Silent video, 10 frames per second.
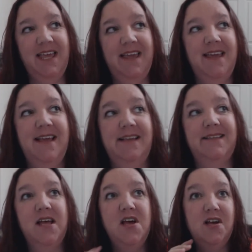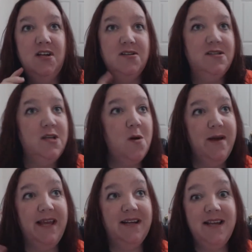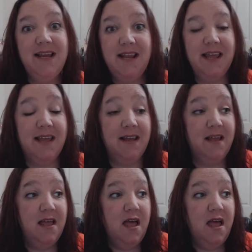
It is sewing, knitting,